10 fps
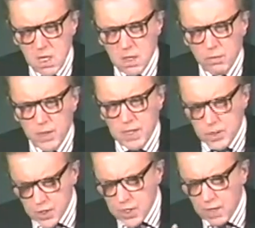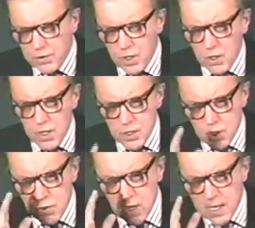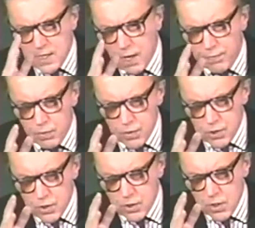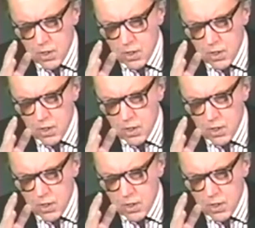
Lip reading: we did, just after she got in, 2 days afterwards,